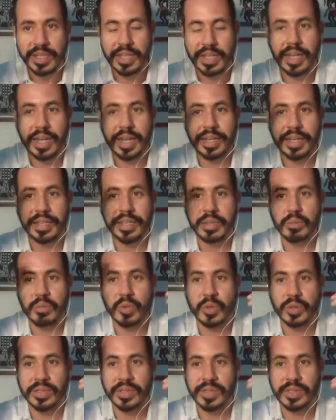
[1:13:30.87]
Like it
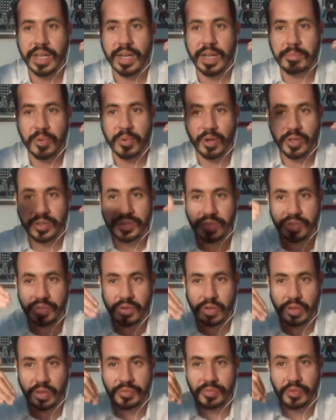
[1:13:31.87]
was a
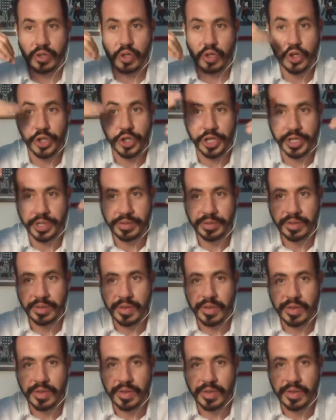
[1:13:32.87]
process of learning